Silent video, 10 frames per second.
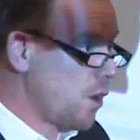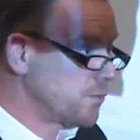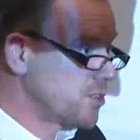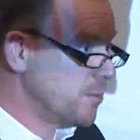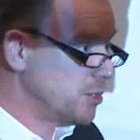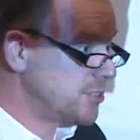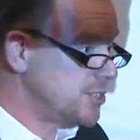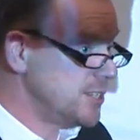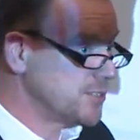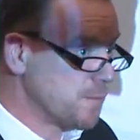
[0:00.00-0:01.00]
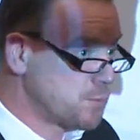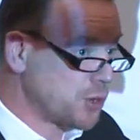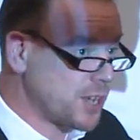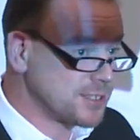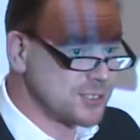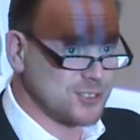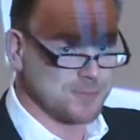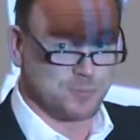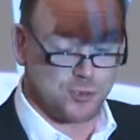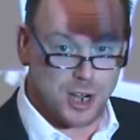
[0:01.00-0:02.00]
of commodities, of products,
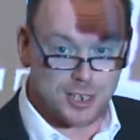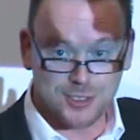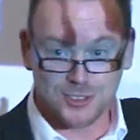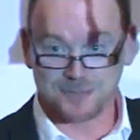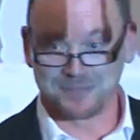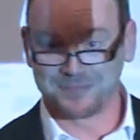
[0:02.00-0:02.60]
drugs,